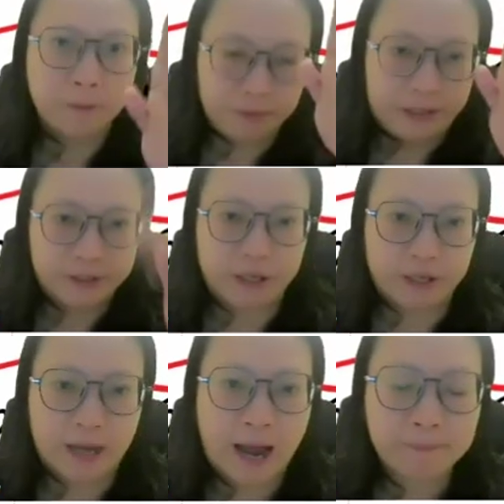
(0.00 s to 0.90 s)
being
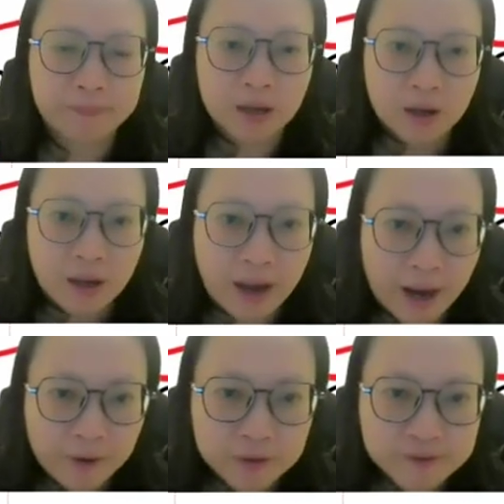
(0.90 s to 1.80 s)
kicked up.
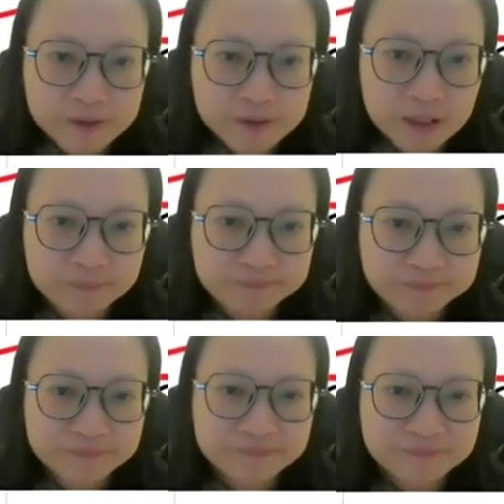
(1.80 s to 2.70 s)
Air resistance
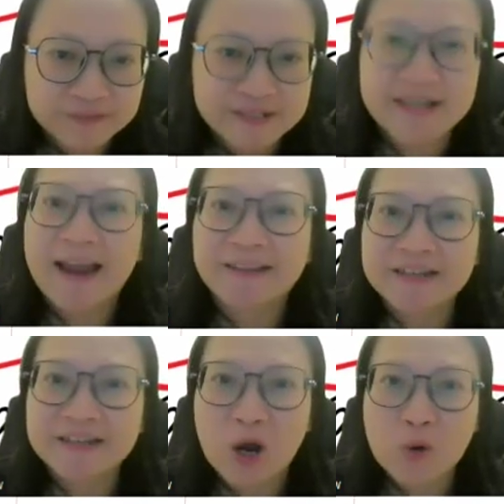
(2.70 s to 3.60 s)
is
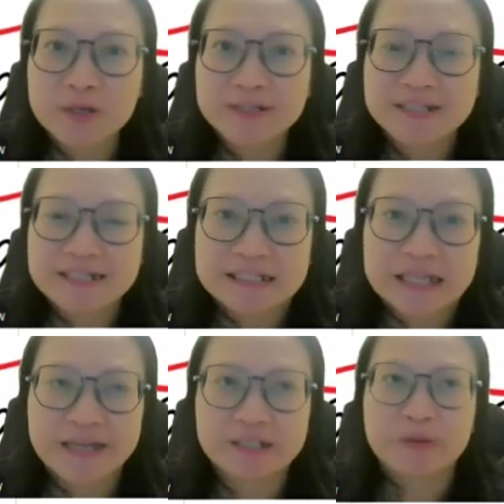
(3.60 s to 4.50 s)
acting downwards in this case